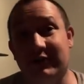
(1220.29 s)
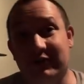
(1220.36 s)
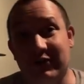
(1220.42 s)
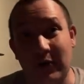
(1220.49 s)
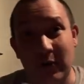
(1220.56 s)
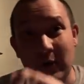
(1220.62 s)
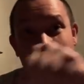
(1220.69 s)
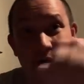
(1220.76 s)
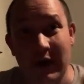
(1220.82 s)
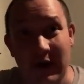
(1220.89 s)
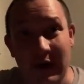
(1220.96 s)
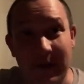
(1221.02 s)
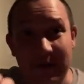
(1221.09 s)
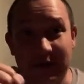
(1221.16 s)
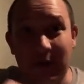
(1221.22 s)
There's no
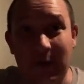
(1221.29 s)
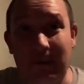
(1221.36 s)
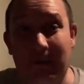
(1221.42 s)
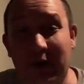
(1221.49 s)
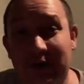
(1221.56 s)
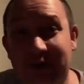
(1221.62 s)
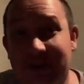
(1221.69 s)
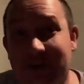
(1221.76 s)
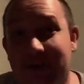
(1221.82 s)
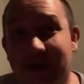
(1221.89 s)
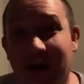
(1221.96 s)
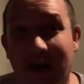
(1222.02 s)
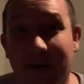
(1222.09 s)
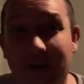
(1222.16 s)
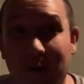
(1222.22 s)
person
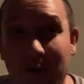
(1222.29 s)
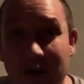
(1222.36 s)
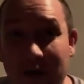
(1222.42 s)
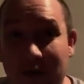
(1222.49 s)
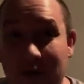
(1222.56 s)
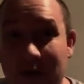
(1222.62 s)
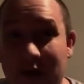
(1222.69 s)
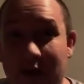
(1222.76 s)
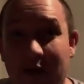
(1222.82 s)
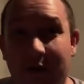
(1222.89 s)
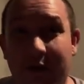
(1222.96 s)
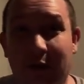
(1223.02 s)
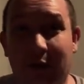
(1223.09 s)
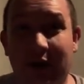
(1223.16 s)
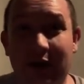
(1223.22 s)
behind the wheel
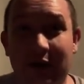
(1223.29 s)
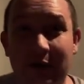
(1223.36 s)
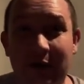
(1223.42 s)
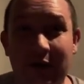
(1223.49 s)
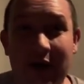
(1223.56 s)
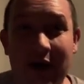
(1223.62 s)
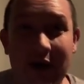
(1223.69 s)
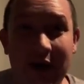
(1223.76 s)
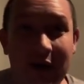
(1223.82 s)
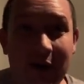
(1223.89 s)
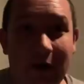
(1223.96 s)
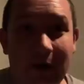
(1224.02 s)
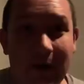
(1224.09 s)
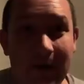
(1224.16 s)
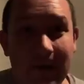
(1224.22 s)
the way you and I
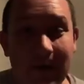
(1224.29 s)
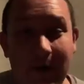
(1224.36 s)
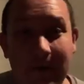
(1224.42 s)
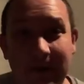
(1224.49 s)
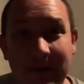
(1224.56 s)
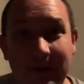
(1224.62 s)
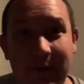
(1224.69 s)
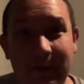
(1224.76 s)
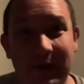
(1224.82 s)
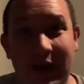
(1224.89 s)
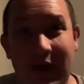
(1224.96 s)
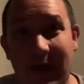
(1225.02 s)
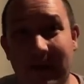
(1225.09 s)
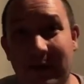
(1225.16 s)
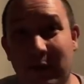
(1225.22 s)
are people
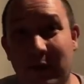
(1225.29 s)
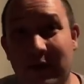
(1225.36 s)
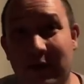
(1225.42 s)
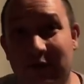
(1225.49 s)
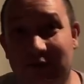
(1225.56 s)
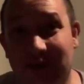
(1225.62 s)
behind the wheel